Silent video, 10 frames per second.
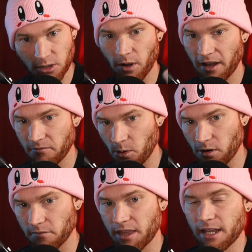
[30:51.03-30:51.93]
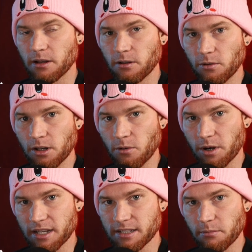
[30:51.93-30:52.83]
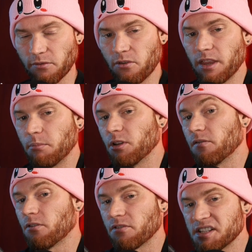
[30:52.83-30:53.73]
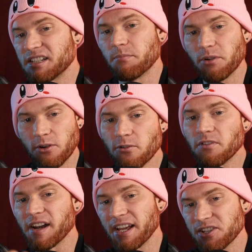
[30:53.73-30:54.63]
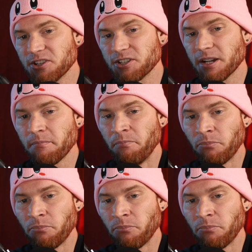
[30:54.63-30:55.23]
You'll have more of that, what I said before, that beautiful reciprocal relationship